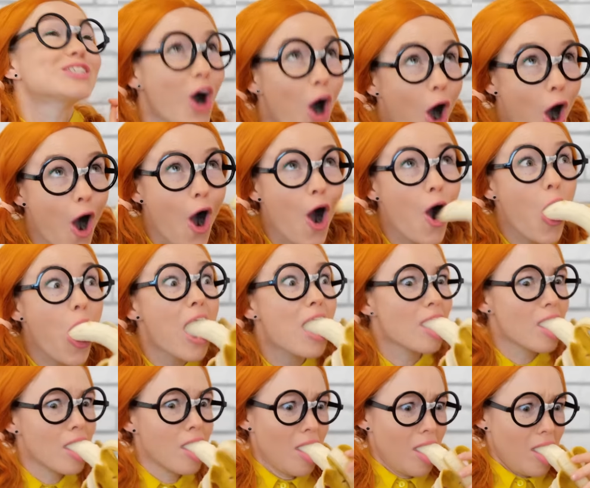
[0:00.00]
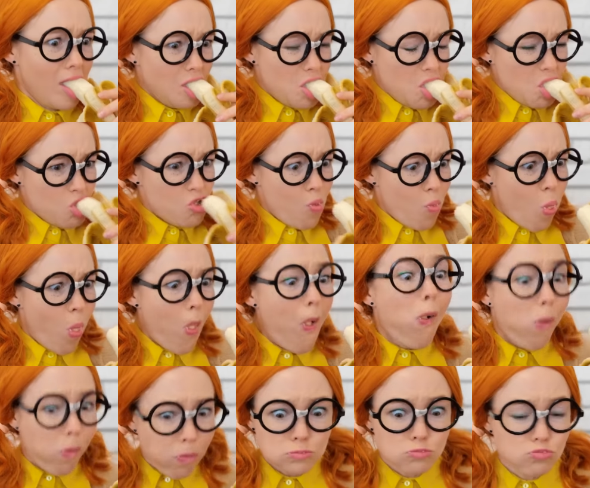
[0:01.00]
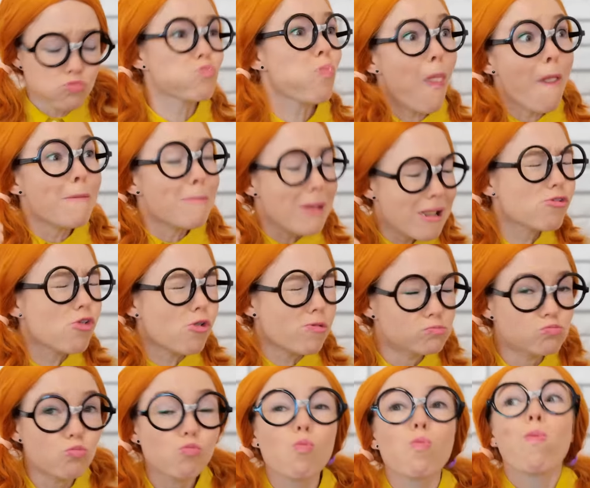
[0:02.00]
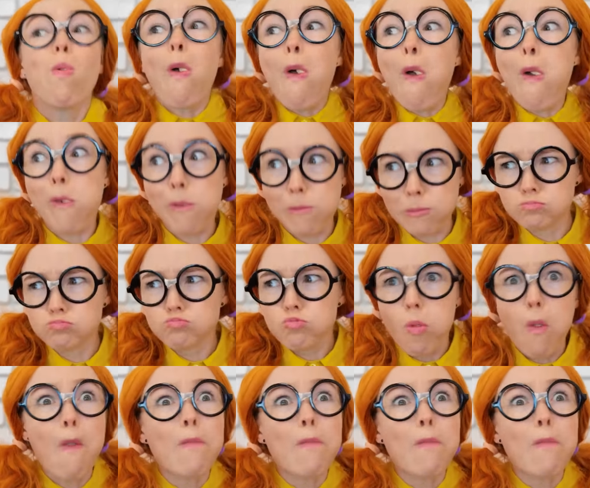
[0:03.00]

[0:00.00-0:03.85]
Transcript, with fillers: mom says, huh? Great, I needed some potassium. So, where